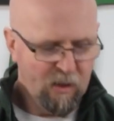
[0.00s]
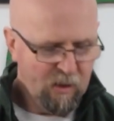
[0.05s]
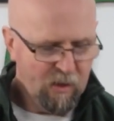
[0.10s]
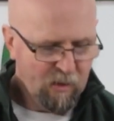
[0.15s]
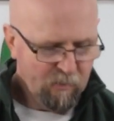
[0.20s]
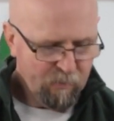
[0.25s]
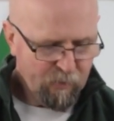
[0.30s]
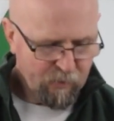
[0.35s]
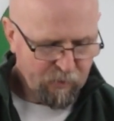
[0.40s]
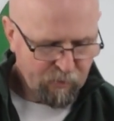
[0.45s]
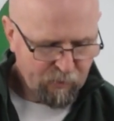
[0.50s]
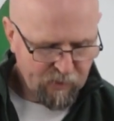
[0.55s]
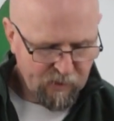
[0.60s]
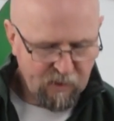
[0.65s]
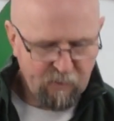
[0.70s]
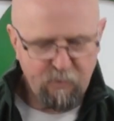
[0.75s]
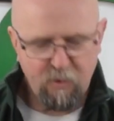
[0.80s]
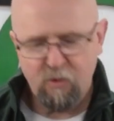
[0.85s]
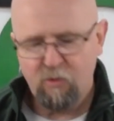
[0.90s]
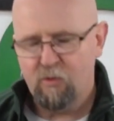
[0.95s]
But when
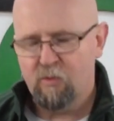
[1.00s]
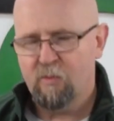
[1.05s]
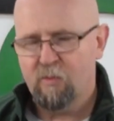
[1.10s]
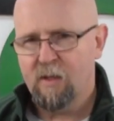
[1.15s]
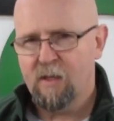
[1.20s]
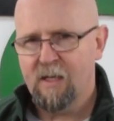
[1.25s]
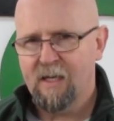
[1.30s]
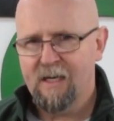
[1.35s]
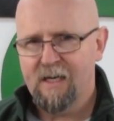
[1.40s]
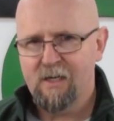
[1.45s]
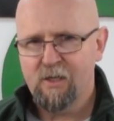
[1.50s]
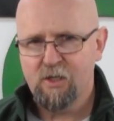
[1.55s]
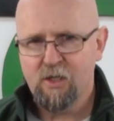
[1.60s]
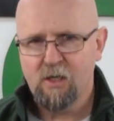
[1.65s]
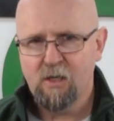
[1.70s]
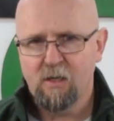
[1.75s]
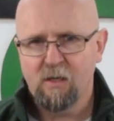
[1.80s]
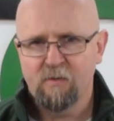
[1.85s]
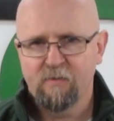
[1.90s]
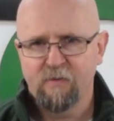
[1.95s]
I'm doing my large
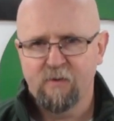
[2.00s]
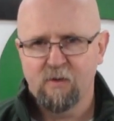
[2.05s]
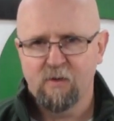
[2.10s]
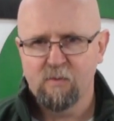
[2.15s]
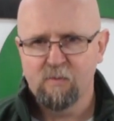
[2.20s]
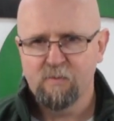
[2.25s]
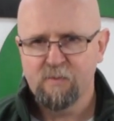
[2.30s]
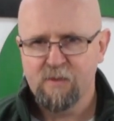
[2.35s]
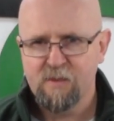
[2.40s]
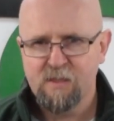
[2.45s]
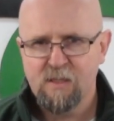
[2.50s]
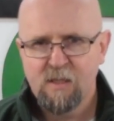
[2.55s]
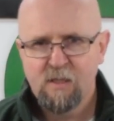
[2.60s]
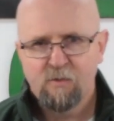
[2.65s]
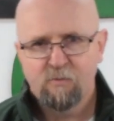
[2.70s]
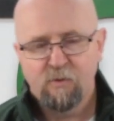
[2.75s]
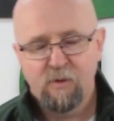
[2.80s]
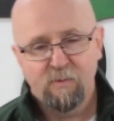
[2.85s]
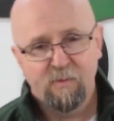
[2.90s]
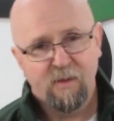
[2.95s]
holoforms
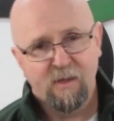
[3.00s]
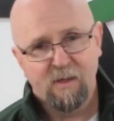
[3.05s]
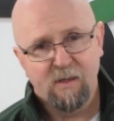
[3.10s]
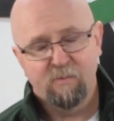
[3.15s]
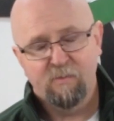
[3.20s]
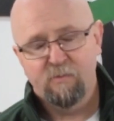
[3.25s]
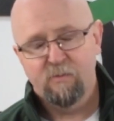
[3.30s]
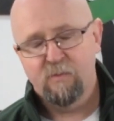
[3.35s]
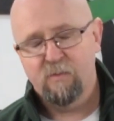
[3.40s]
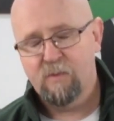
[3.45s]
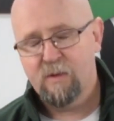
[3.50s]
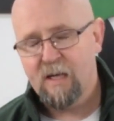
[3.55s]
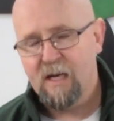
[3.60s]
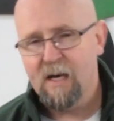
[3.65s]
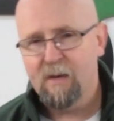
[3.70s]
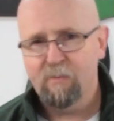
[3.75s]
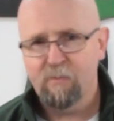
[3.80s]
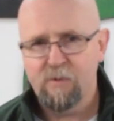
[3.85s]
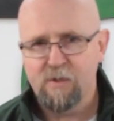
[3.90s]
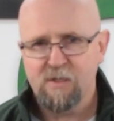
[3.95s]
with my
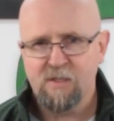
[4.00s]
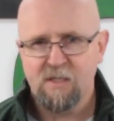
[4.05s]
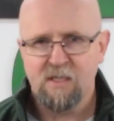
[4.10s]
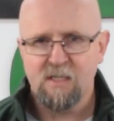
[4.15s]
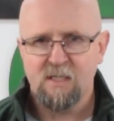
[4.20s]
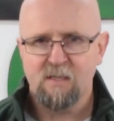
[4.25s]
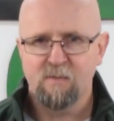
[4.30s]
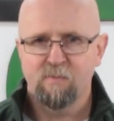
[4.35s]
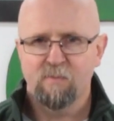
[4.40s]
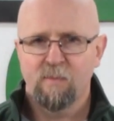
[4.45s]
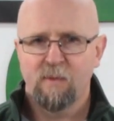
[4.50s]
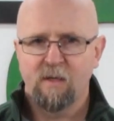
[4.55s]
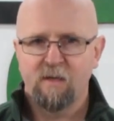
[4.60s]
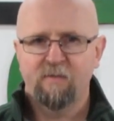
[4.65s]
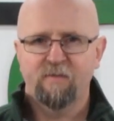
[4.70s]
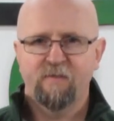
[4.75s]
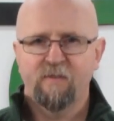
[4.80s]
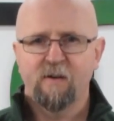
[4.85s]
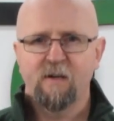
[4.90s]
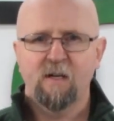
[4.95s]
camera system, I
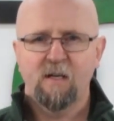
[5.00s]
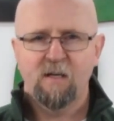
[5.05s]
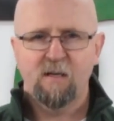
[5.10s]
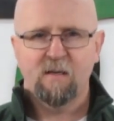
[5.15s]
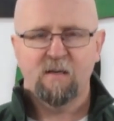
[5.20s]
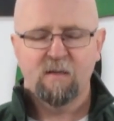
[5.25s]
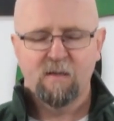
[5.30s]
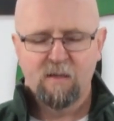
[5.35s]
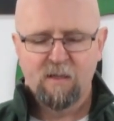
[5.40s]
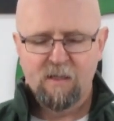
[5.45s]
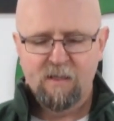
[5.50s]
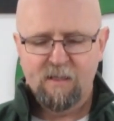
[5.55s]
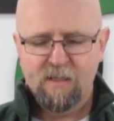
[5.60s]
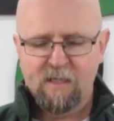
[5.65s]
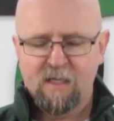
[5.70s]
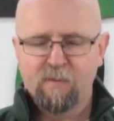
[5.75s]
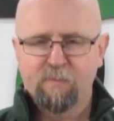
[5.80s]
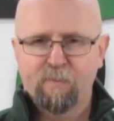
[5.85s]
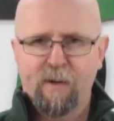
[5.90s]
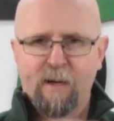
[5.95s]
find
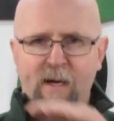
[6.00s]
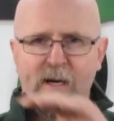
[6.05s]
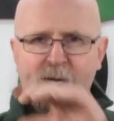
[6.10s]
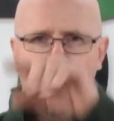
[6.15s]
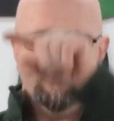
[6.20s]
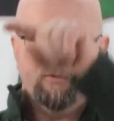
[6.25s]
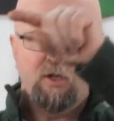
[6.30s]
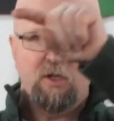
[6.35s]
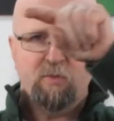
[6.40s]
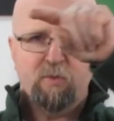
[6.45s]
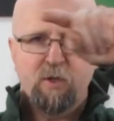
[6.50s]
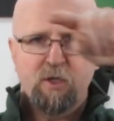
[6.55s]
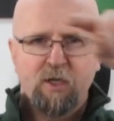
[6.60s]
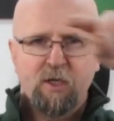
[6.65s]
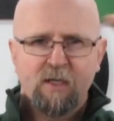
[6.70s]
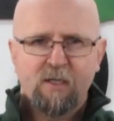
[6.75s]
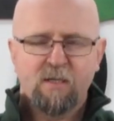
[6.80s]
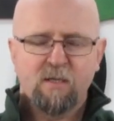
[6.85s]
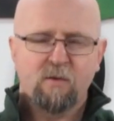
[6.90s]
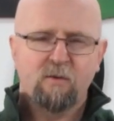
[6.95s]
that the bar which
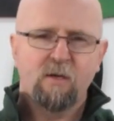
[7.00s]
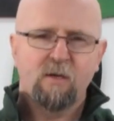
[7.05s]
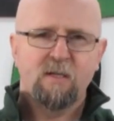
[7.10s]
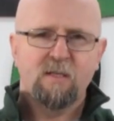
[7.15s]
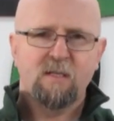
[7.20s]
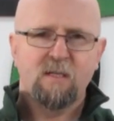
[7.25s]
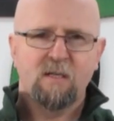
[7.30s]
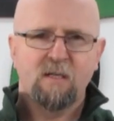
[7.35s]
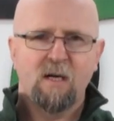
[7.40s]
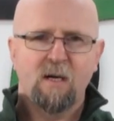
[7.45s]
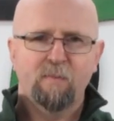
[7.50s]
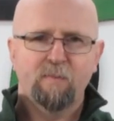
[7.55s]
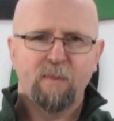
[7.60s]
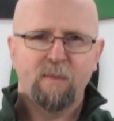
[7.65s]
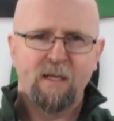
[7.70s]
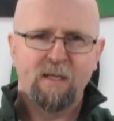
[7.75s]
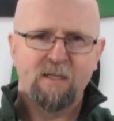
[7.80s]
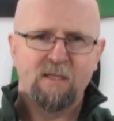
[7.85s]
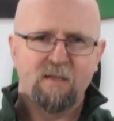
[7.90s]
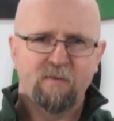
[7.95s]
projects across the top
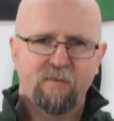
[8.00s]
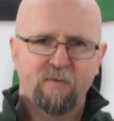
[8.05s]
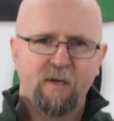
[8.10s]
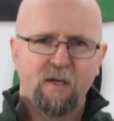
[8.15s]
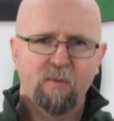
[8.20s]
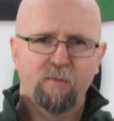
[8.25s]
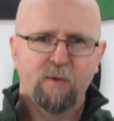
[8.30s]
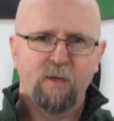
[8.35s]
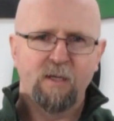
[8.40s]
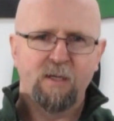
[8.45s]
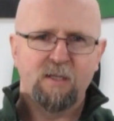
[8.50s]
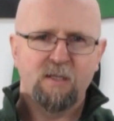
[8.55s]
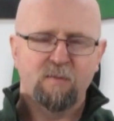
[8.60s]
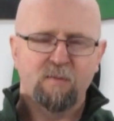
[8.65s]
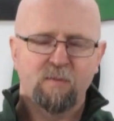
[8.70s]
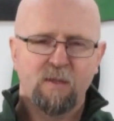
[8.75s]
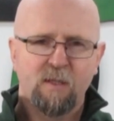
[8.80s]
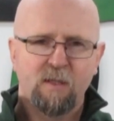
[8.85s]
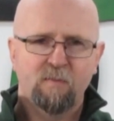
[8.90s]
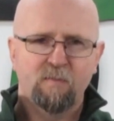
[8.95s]
tends to vibrate
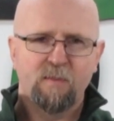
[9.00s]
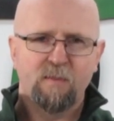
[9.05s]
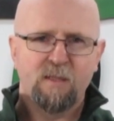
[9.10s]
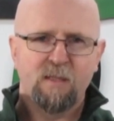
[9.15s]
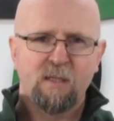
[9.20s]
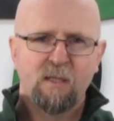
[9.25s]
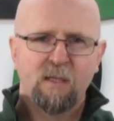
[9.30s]
sometimes.